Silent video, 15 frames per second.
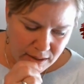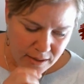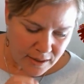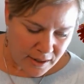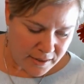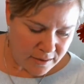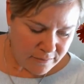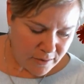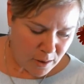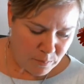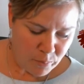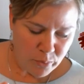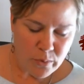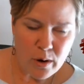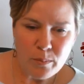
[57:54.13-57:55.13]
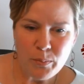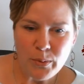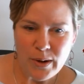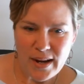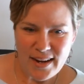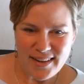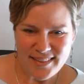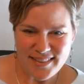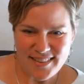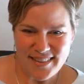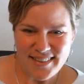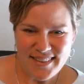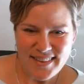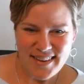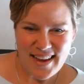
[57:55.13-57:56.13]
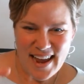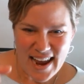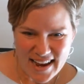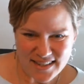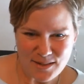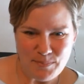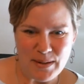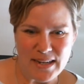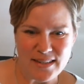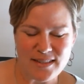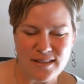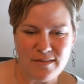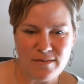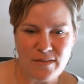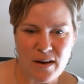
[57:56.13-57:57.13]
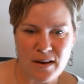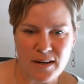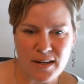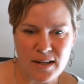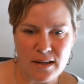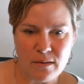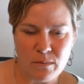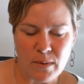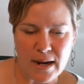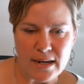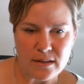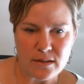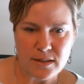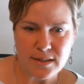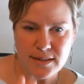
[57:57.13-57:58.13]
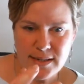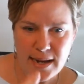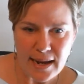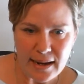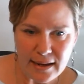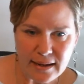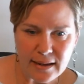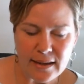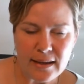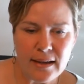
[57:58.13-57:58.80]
kind of appropriate aspects of Vonnegut, right? To take